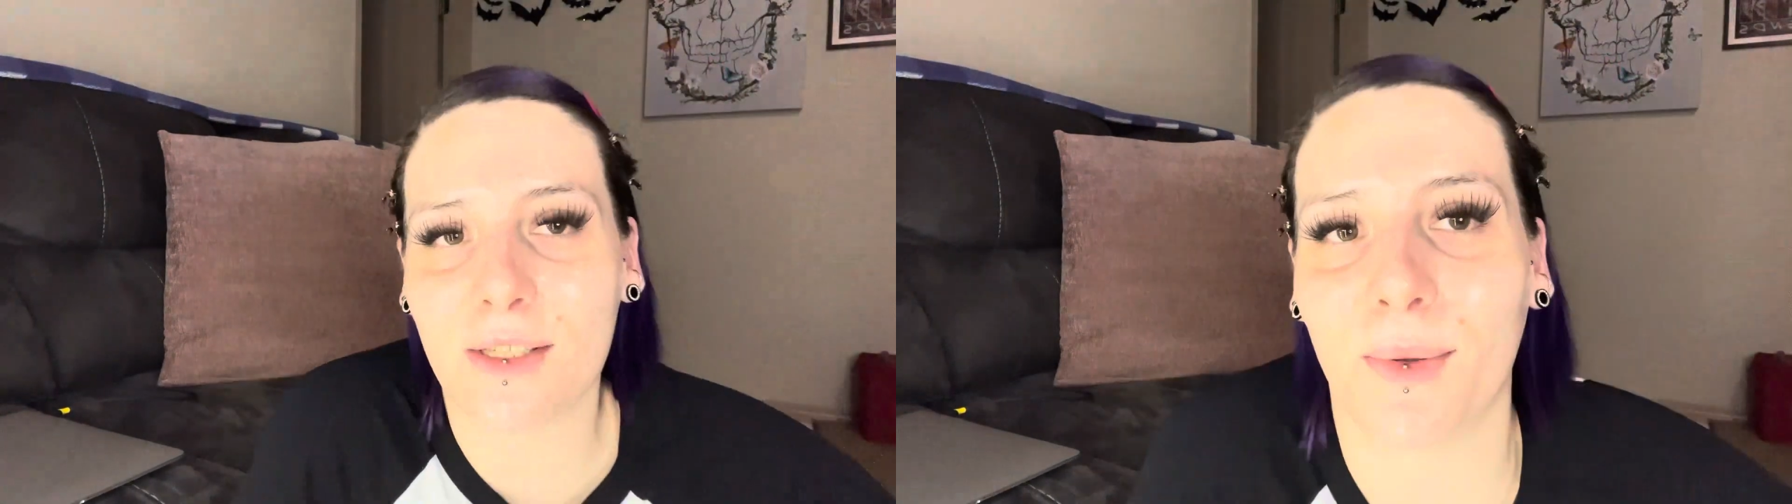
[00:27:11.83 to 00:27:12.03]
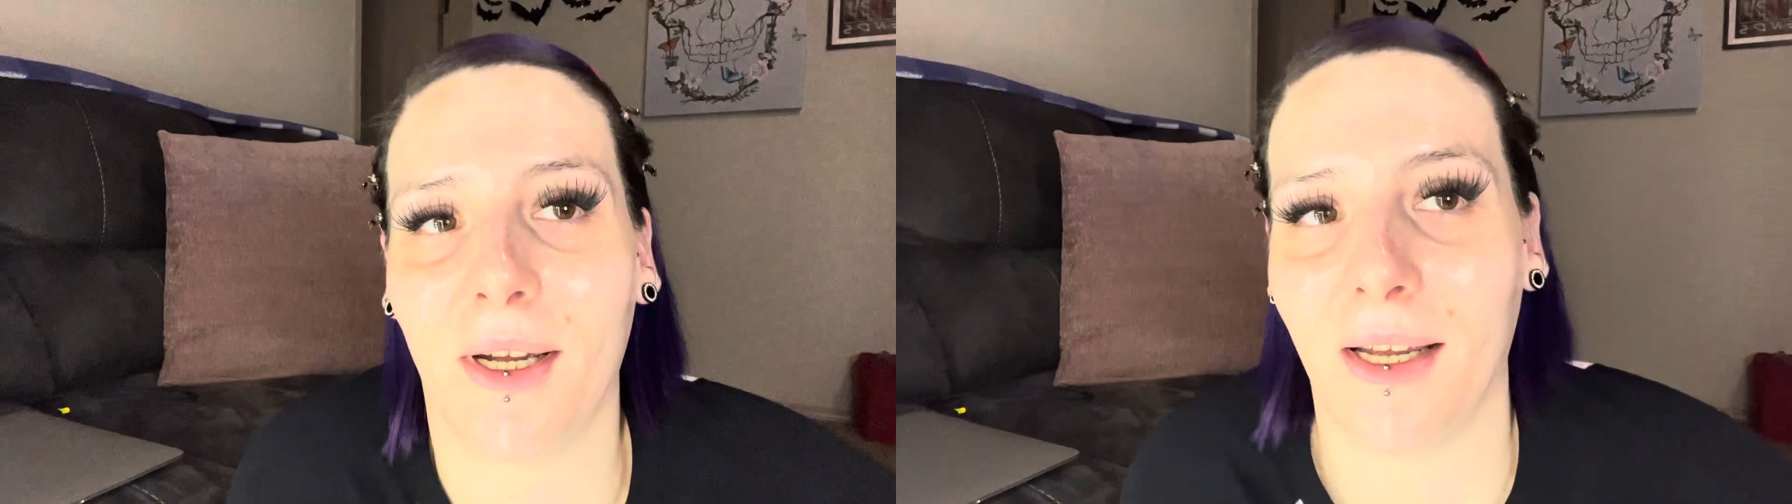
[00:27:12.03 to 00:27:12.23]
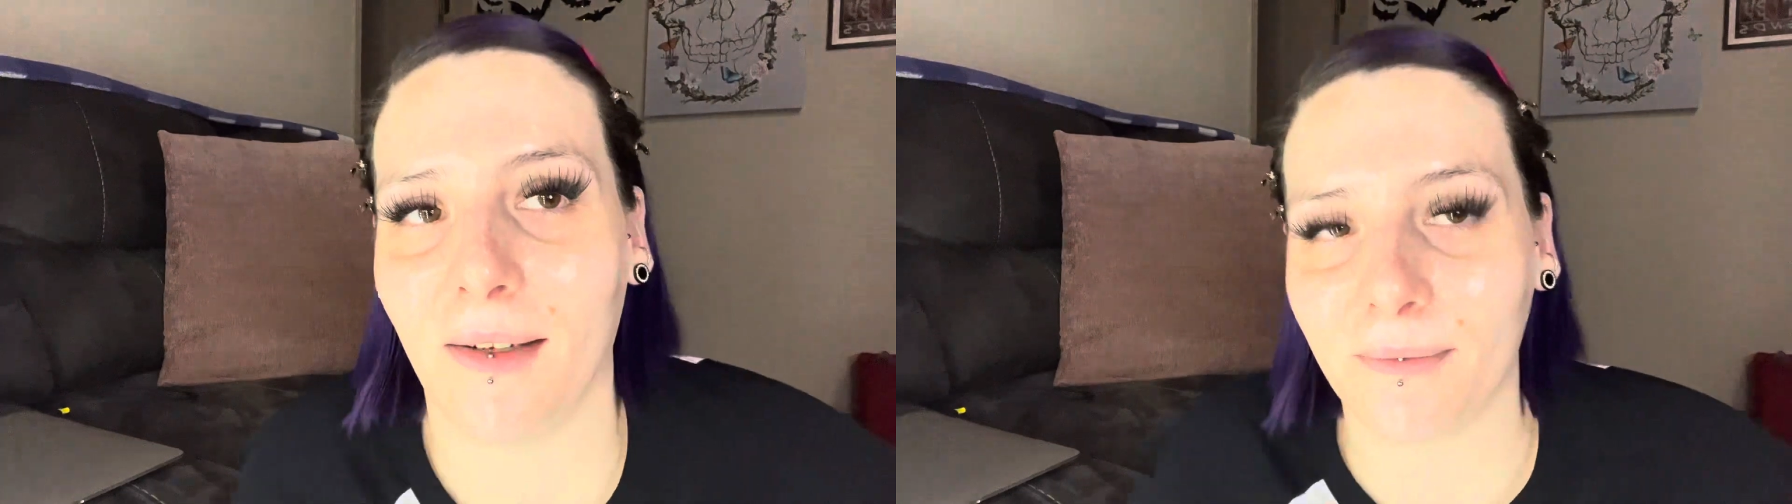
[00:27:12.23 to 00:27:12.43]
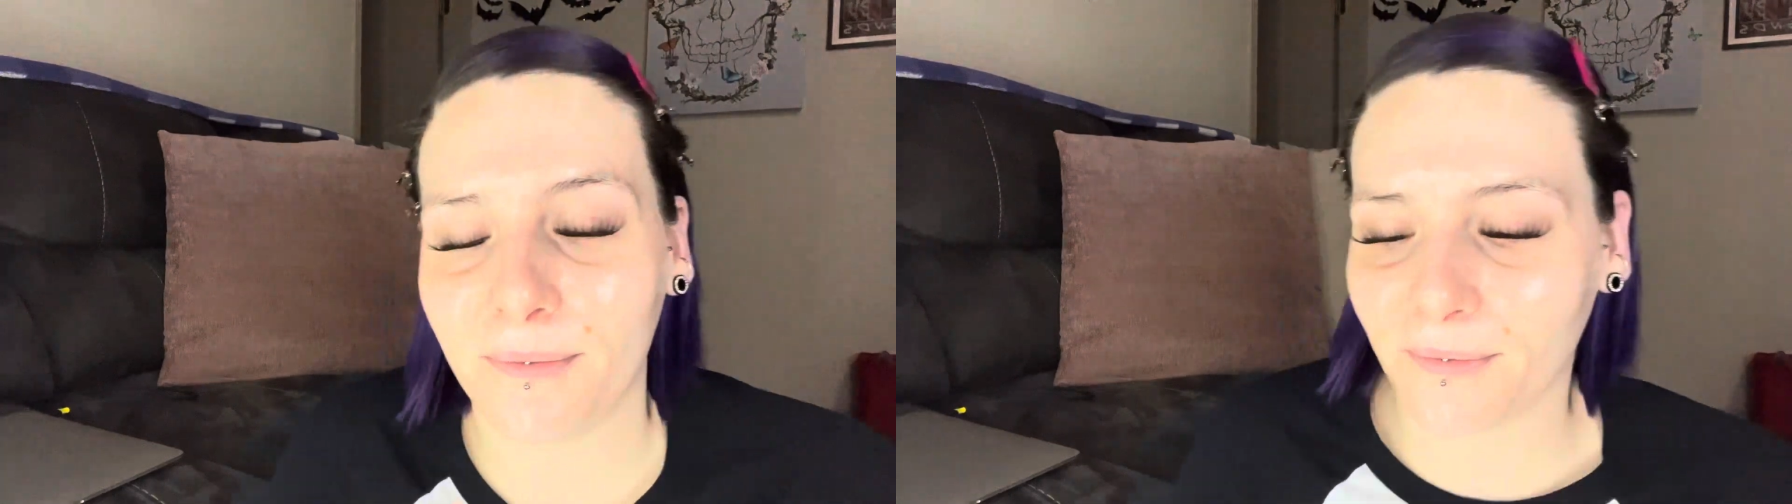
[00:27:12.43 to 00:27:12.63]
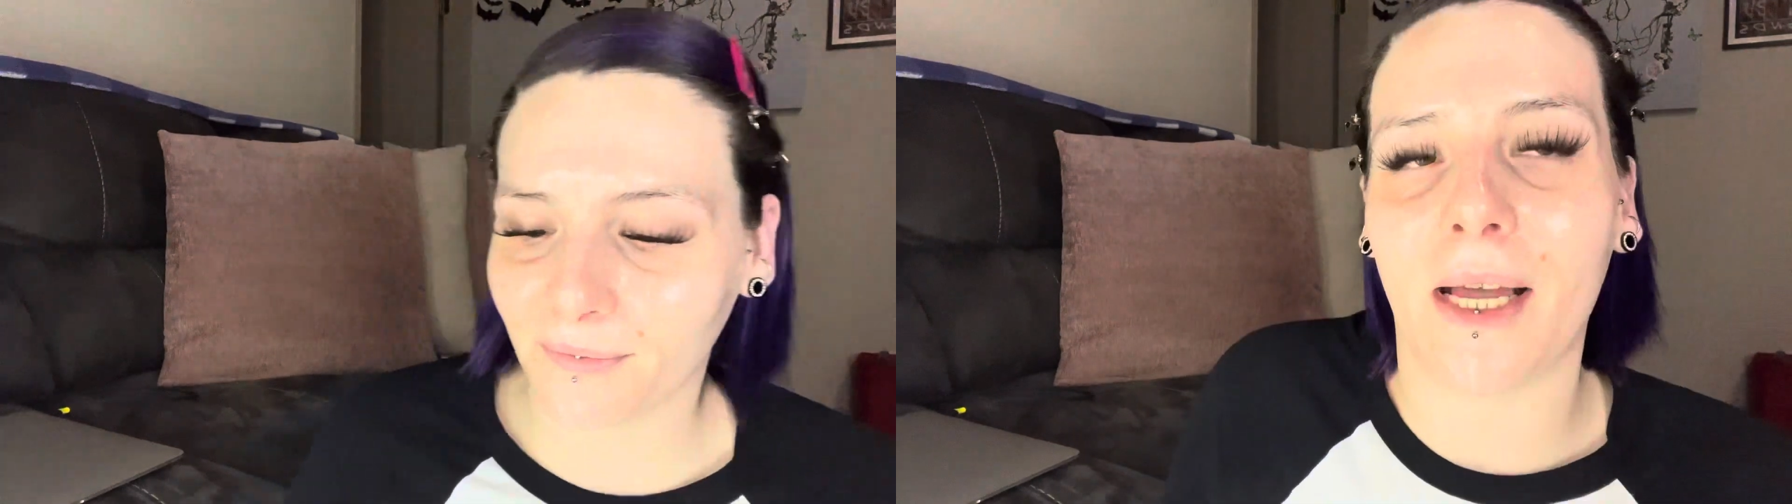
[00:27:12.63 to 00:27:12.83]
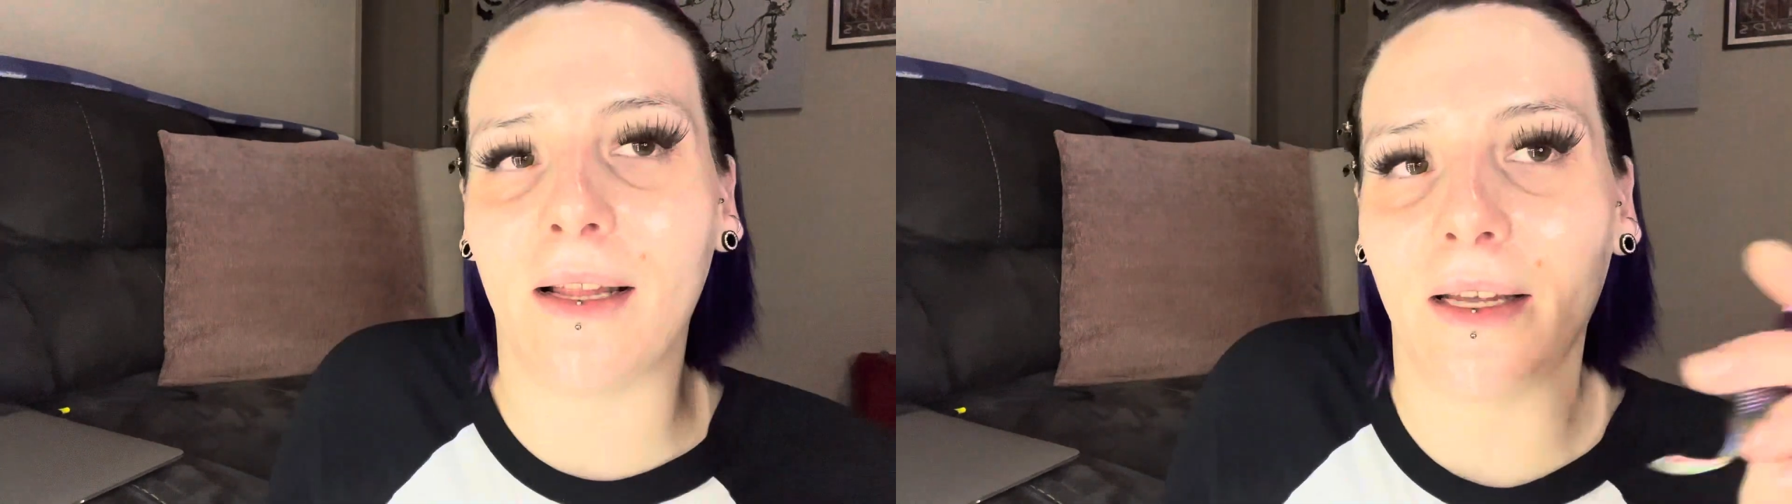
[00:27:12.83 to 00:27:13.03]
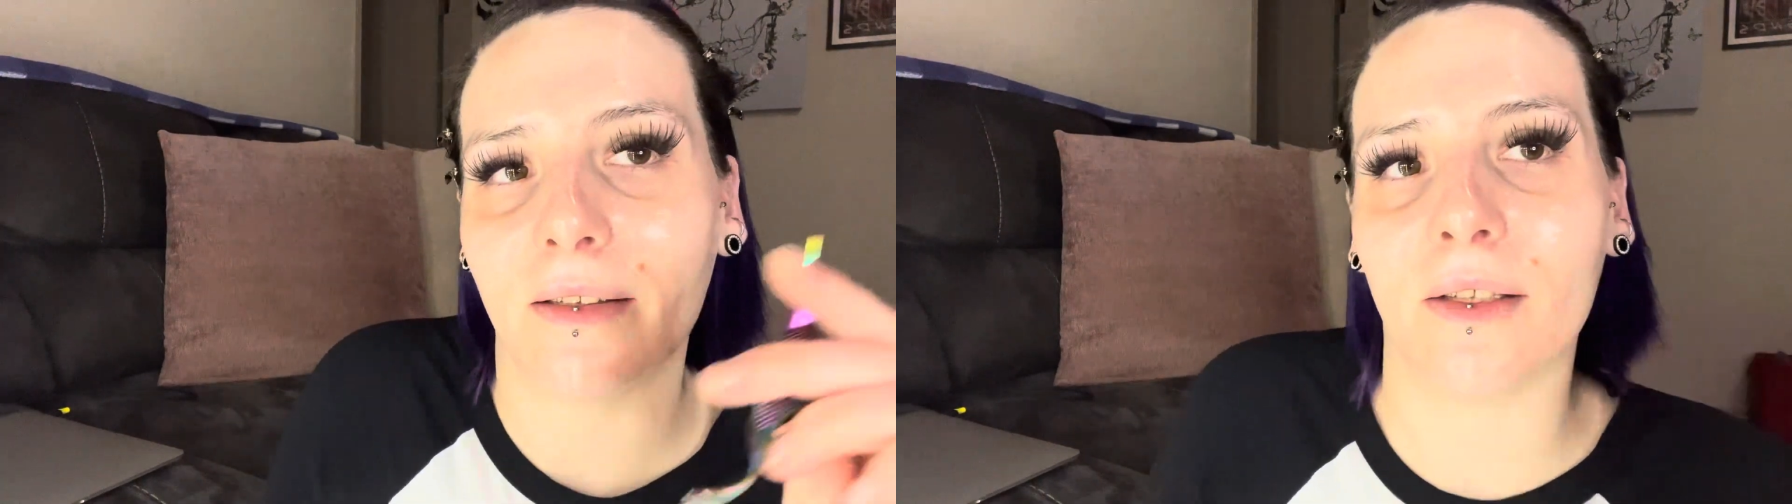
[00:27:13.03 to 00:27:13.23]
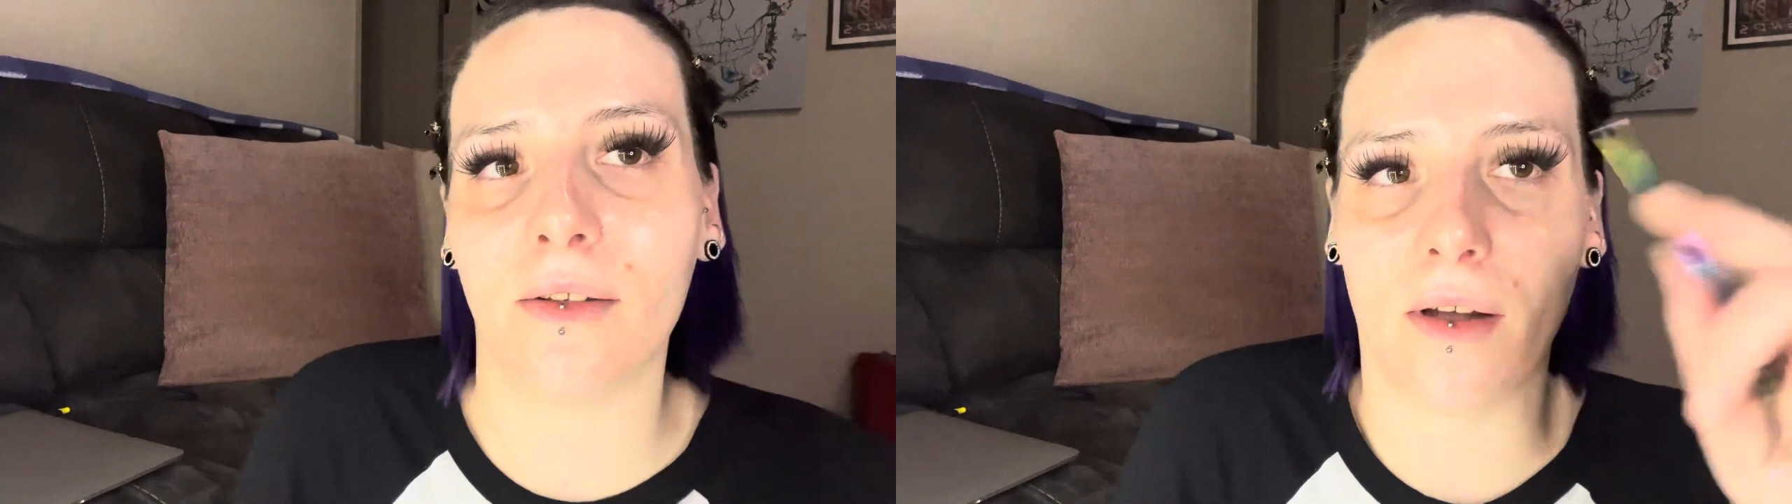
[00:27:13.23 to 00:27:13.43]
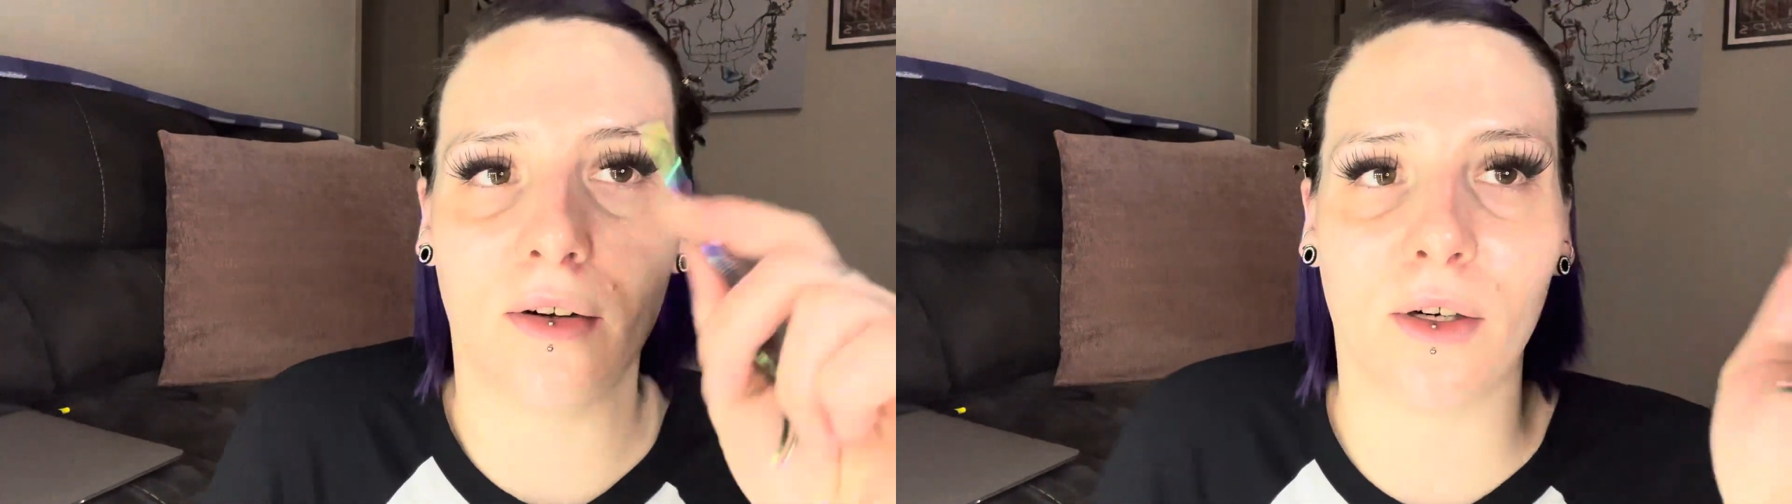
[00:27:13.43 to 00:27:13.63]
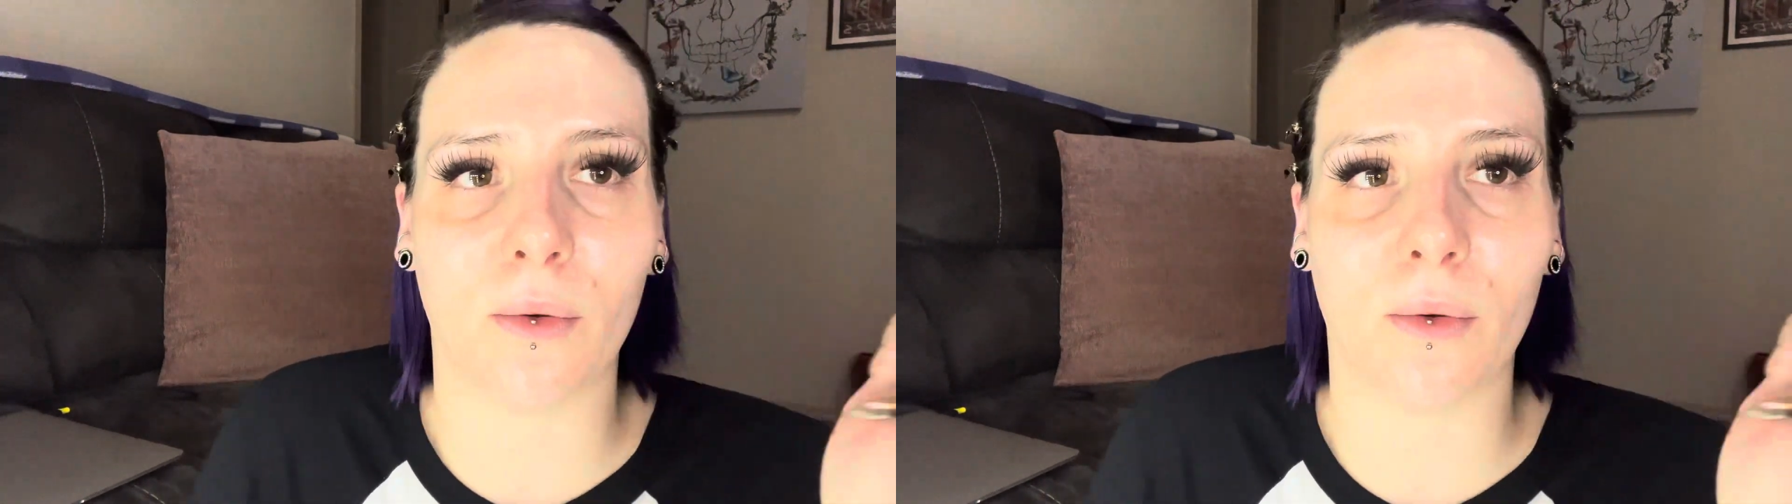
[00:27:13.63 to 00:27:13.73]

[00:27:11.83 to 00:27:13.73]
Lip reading: why I like the longer